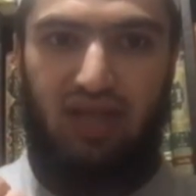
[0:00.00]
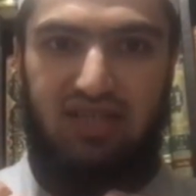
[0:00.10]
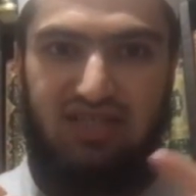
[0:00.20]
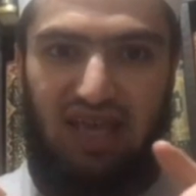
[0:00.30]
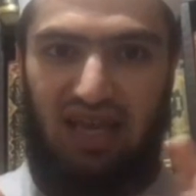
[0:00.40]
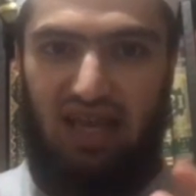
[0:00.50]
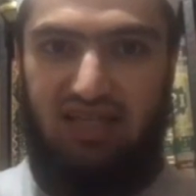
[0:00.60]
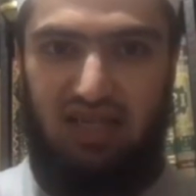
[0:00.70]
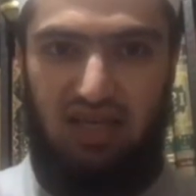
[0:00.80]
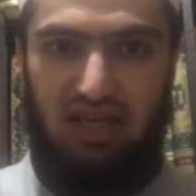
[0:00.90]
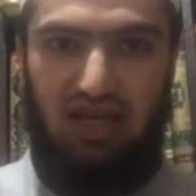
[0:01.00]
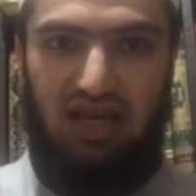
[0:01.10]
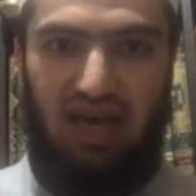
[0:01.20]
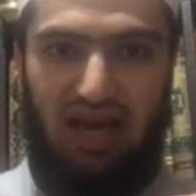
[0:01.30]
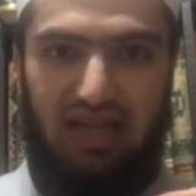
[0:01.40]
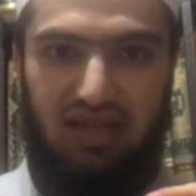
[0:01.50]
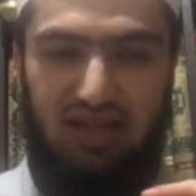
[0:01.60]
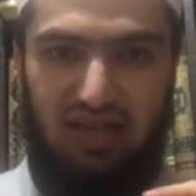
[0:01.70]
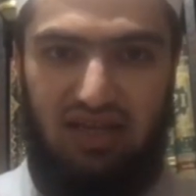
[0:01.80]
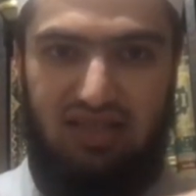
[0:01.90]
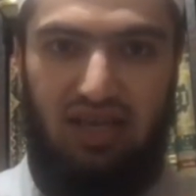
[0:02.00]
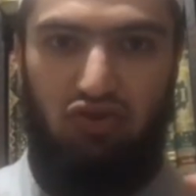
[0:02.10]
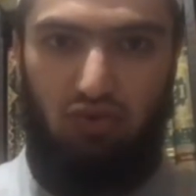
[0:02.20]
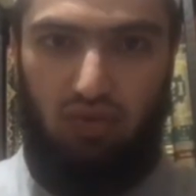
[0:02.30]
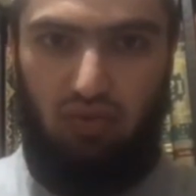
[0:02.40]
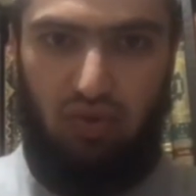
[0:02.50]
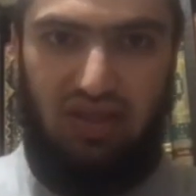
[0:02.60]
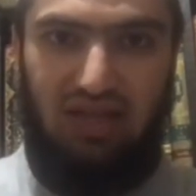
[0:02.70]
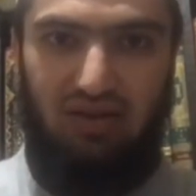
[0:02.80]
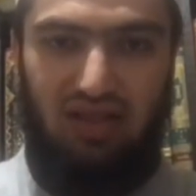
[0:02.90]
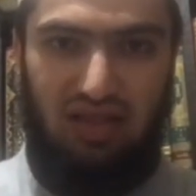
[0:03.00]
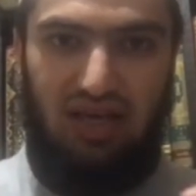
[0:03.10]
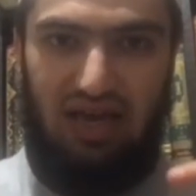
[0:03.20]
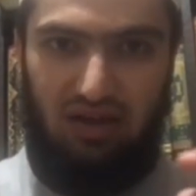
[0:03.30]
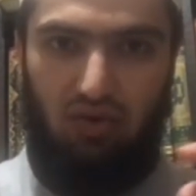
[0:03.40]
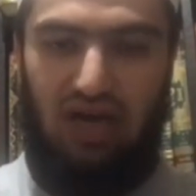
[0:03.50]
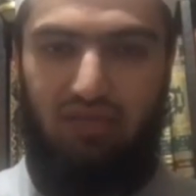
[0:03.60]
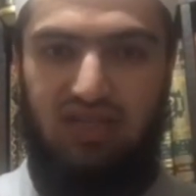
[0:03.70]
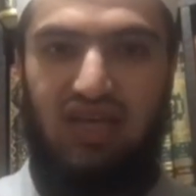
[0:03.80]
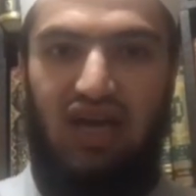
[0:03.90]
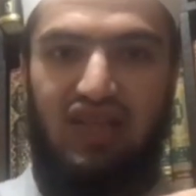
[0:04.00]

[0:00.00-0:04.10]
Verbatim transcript: is take it easy and continue with little good habits.